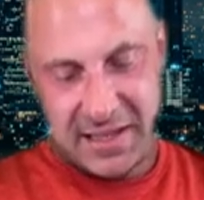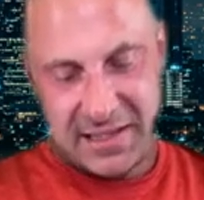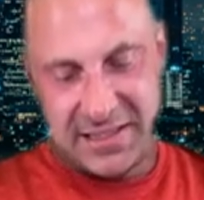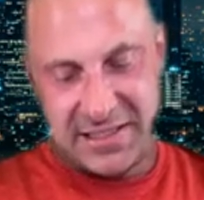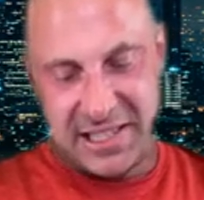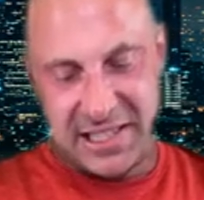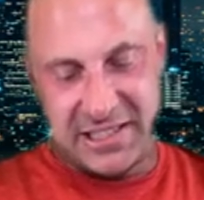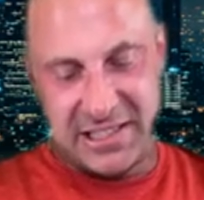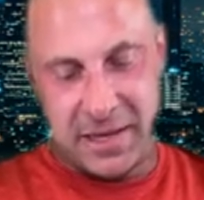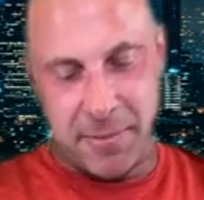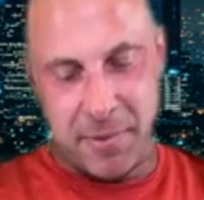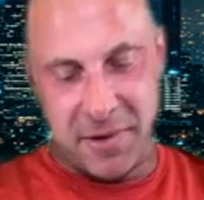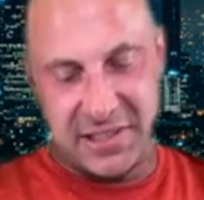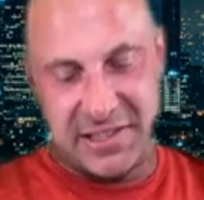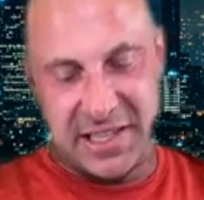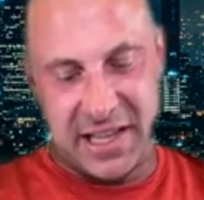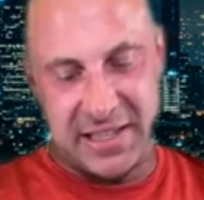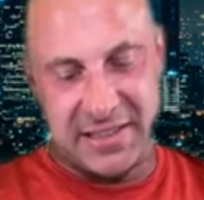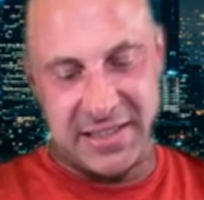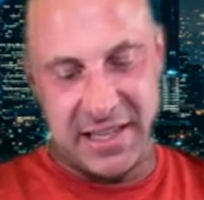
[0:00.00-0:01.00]

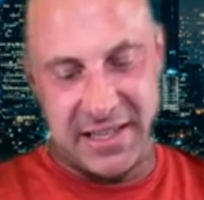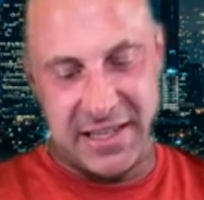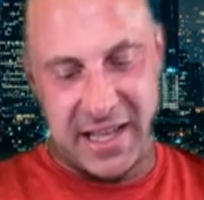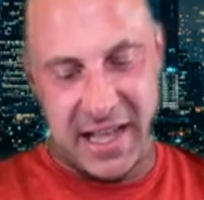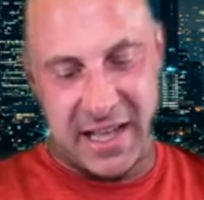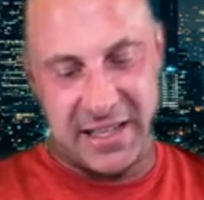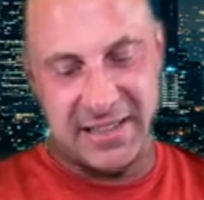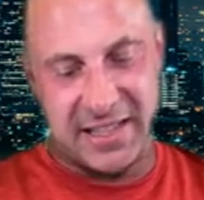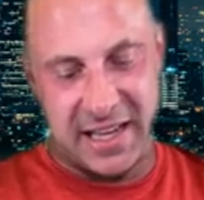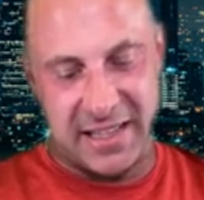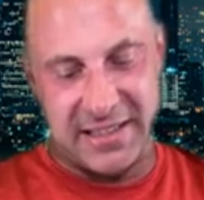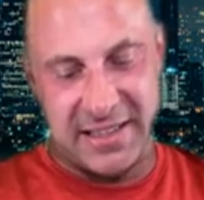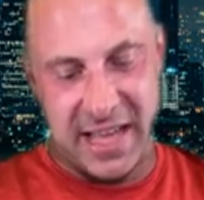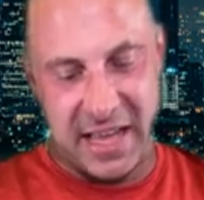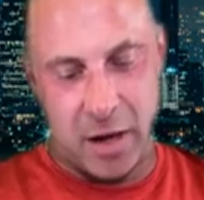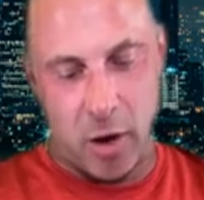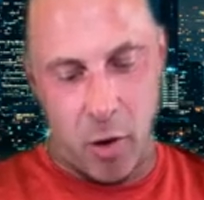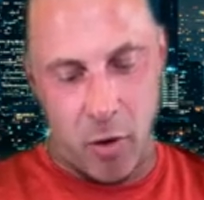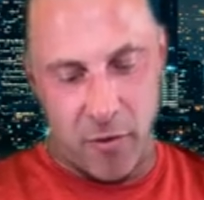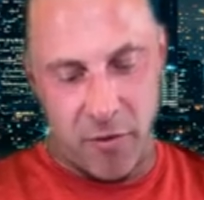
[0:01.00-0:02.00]
60% said yes, I
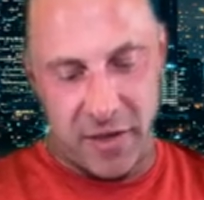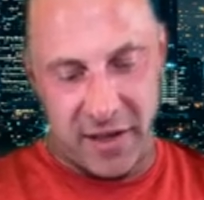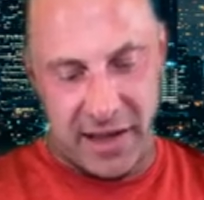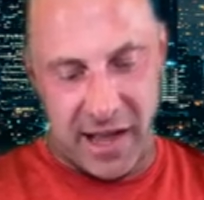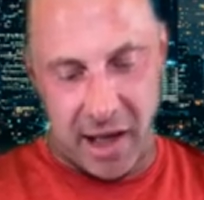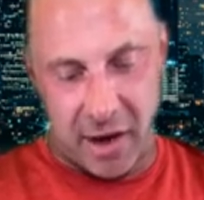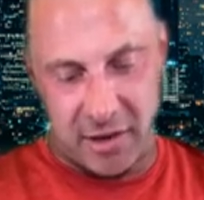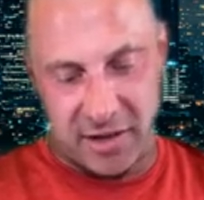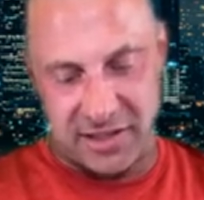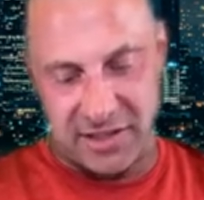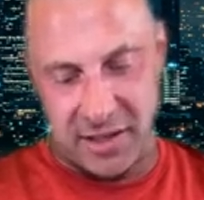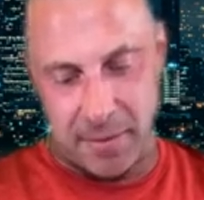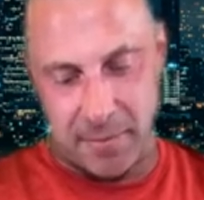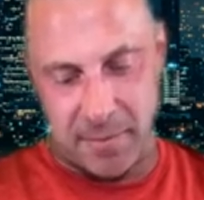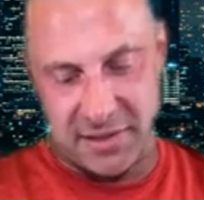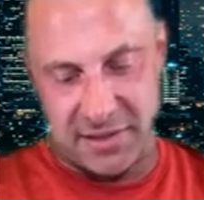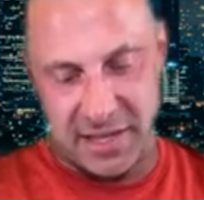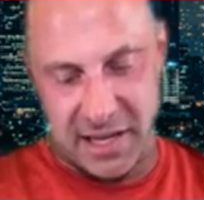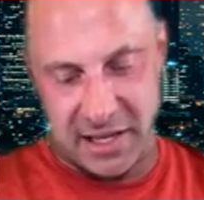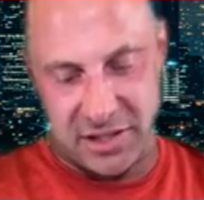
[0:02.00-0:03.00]
take over the counter
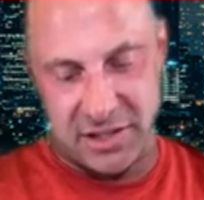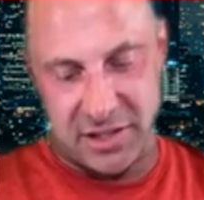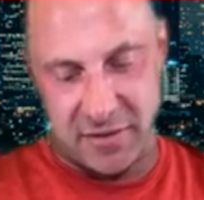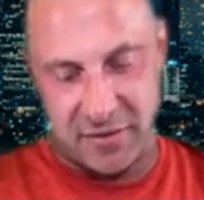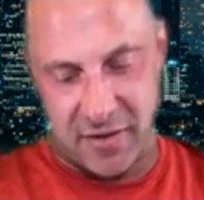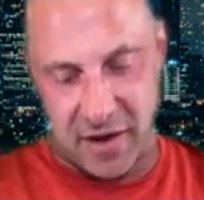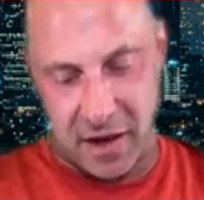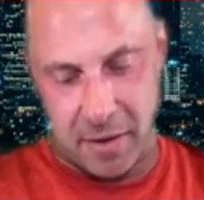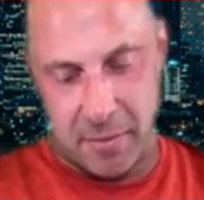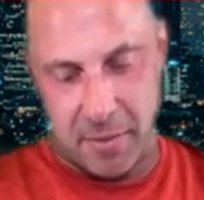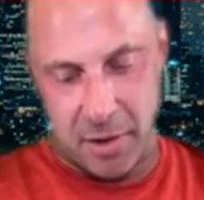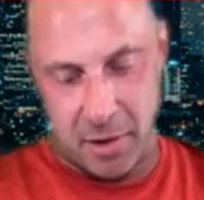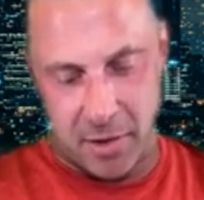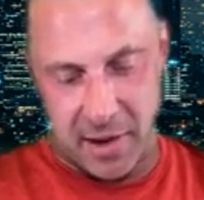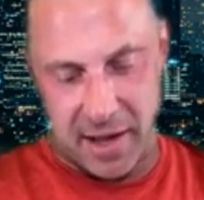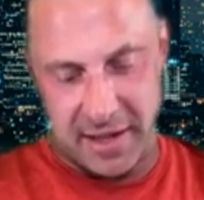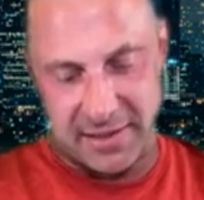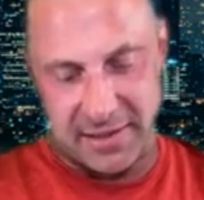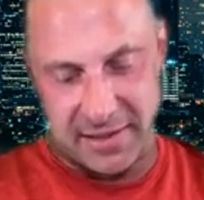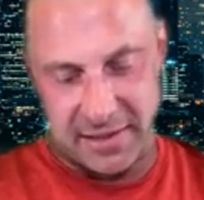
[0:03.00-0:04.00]
supplementation, vitamin
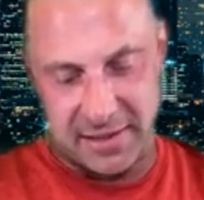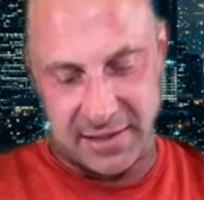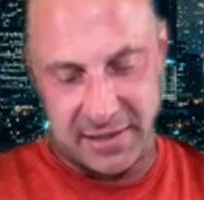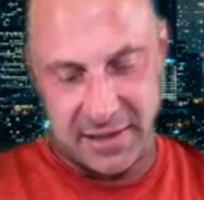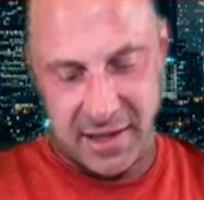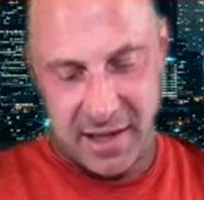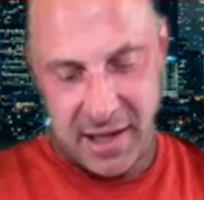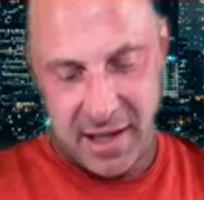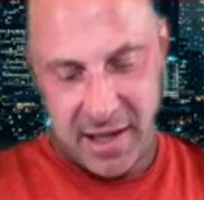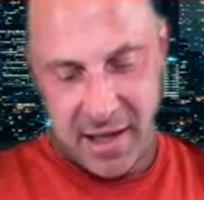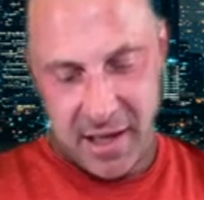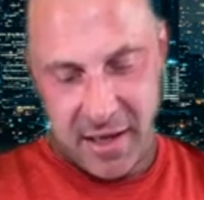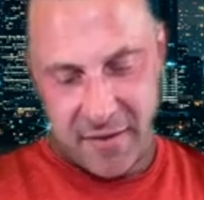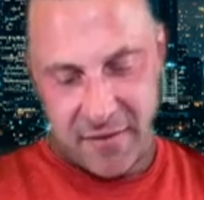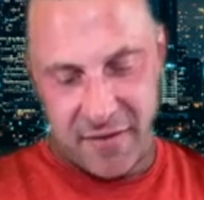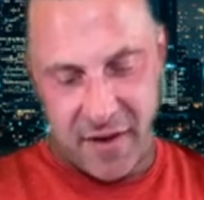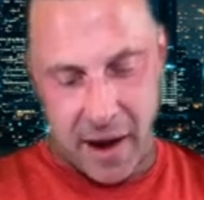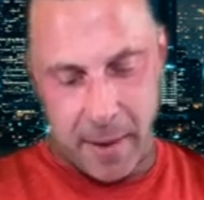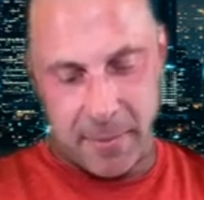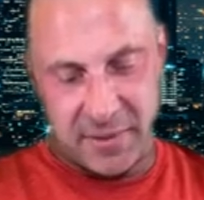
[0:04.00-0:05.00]
amino acids.
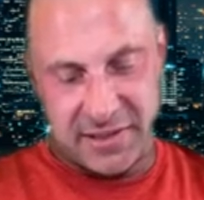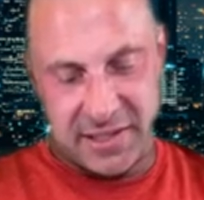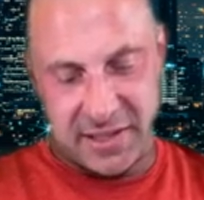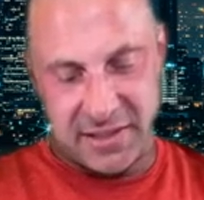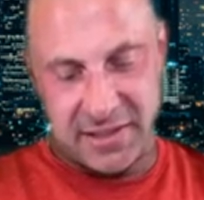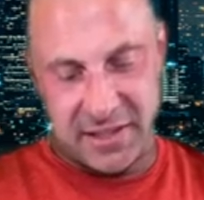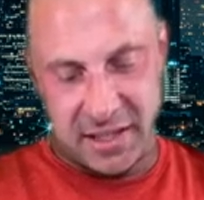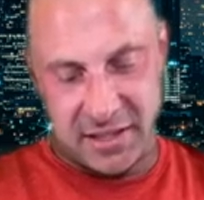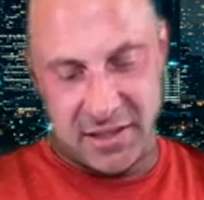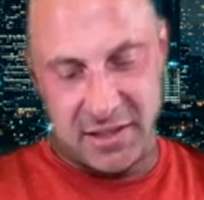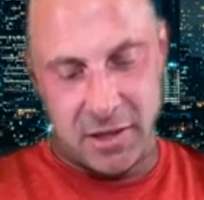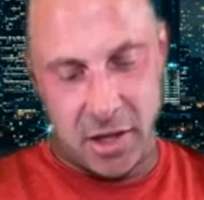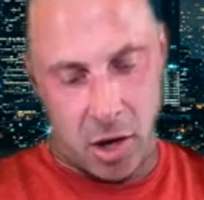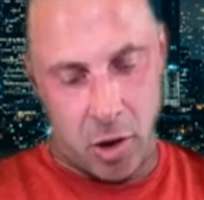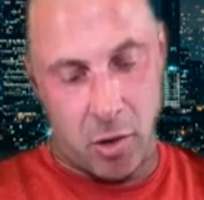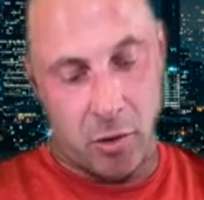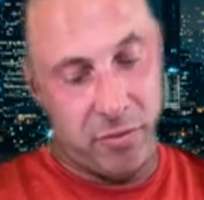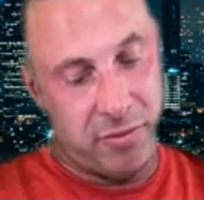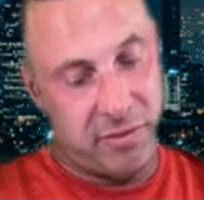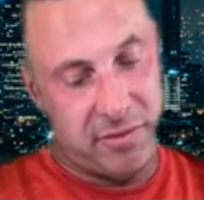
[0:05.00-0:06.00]
5% says
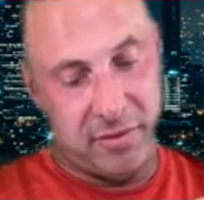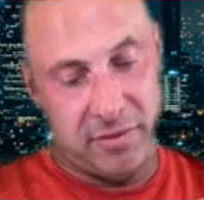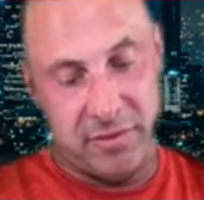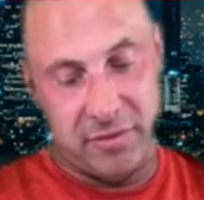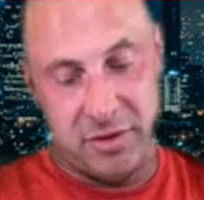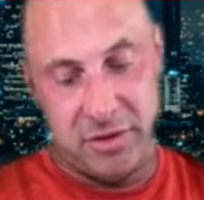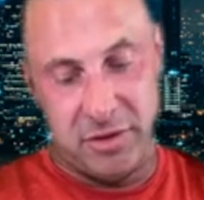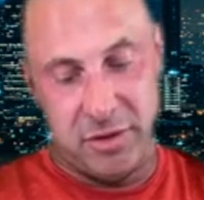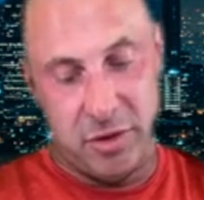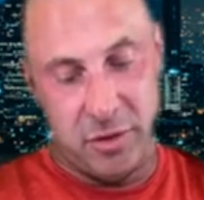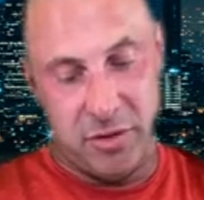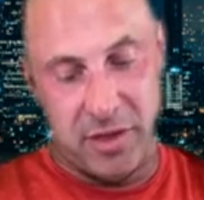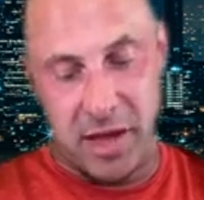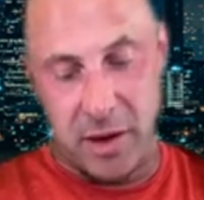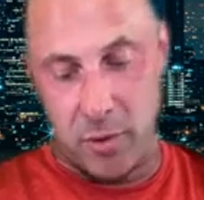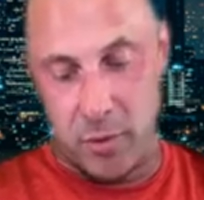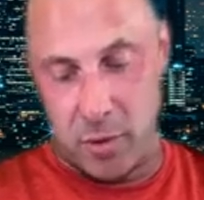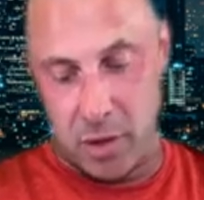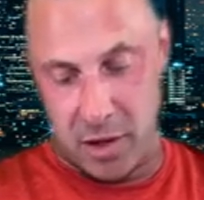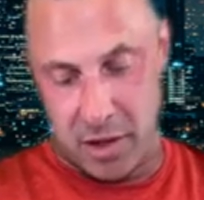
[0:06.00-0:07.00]
no, do
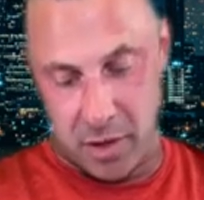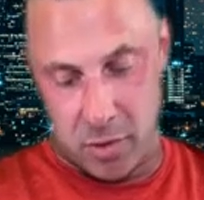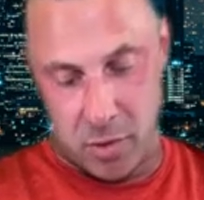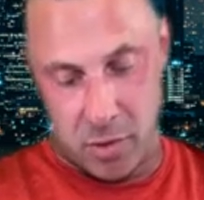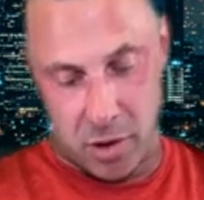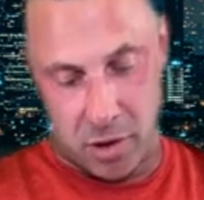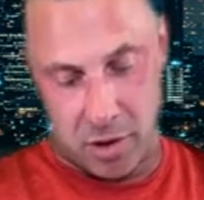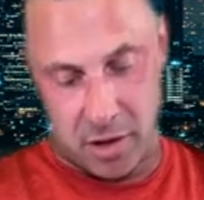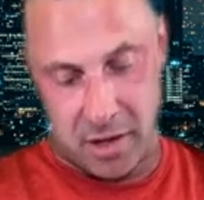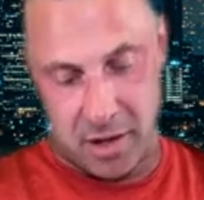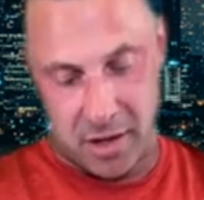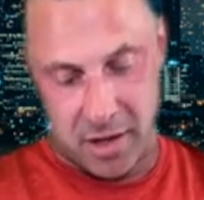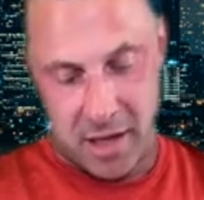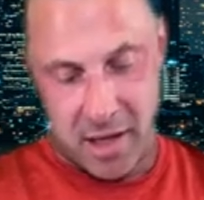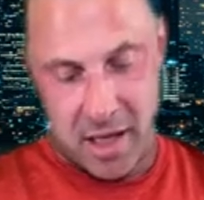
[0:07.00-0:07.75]
they really work?